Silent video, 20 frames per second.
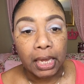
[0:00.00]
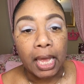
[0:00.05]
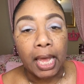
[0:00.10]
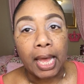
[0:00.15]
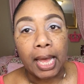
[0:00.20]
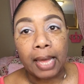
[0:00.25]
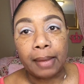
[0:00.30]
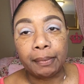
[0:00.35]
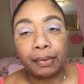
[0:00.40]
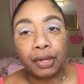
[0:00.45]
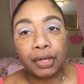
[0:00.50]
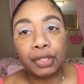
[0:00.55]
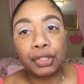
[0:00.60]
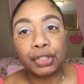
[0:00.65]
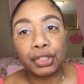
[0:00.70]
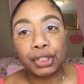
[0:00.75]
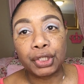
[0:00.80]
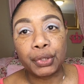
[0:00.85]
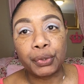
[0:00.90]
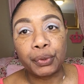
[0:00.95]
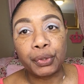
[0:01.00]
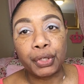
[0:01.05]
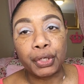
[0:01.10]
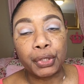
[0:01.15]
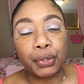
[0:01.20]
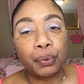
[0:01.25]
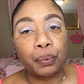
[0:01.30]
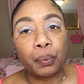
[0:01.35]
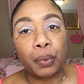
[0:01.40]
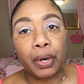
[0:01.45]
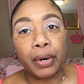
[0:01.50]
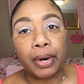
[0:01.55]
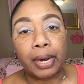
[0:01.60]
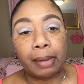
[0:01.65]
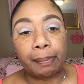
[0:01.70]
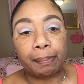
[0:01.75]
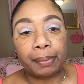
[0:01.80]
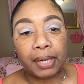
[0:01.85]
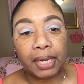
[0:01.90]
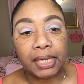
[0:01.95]
I'm going to show you where I
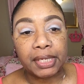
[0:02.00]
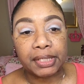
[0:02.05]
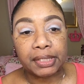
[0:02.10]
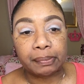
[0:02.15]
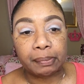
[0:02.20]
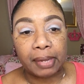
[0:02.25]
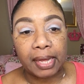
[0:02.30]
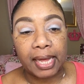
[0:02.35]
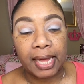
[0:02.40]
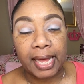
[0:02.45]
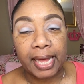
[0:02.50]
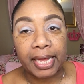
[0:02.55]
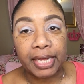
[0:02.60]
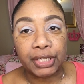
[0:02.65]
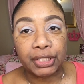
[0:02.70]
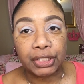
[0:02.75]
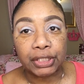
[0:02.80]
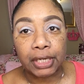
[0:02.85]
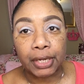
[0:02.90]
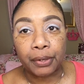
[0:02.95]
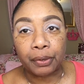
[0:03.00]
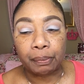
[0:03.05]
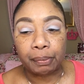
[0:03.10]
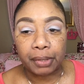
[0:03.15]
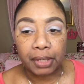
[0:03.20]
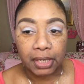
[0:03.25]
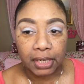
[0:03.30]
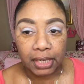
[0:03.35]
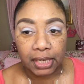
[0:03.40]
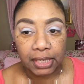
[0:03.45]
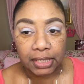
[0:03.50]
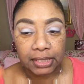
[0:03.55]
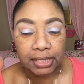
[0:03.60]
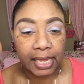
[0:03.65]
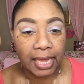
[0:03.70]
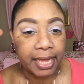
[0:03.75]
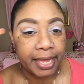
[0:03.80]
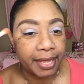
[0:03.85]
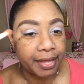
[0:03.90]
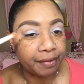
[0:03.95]
place my eyeshadow because
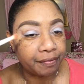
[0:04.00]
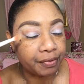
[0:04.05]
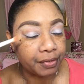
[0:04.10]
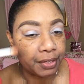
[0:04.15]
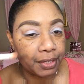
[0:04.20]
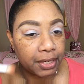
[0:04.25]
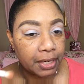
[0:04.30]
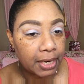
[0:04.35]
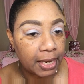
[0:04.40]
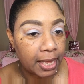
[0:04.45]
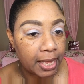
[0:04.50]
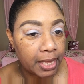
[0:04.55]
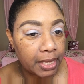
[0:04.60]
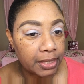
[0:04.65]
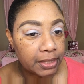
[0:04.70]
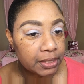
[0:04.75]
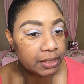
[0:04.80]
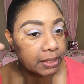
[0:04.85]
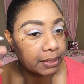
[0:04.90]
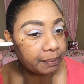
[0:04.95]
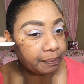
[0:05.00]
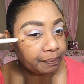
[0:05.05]
I have hooded eyes.